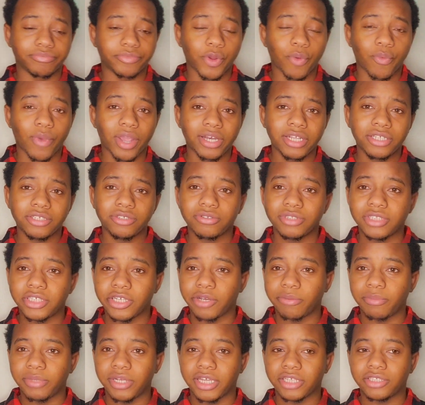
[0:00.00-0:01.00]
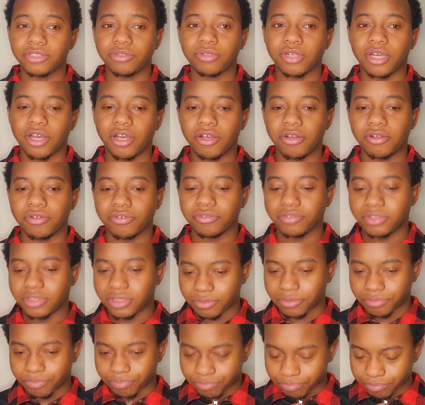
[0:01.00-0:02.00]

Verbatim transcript: why did you tell me that you could hose